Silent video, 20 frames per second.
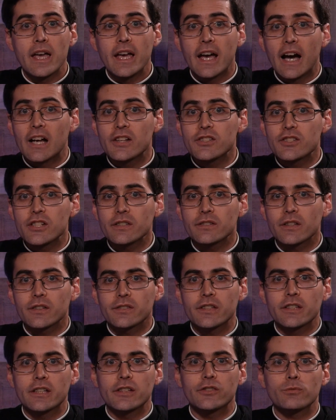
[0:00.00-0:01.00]
And Jesus,
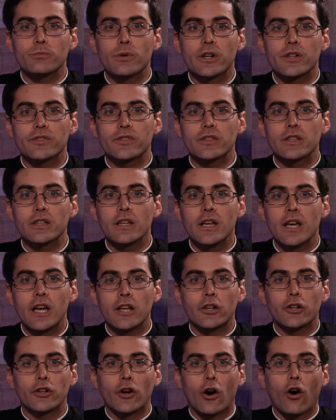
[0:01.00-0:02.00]
in his mercy,
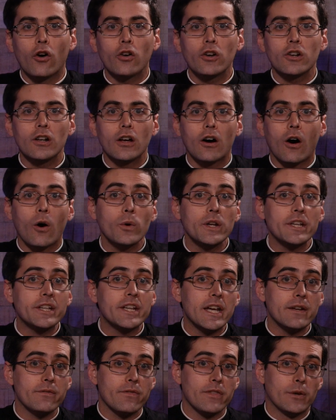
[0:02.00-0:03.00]
not only
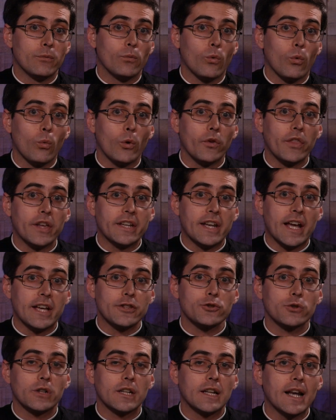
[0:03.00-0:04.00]
gave them what they
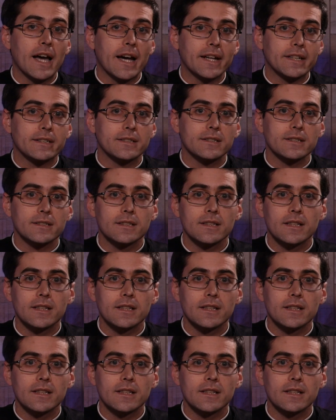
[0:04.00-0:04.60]
naturally liked,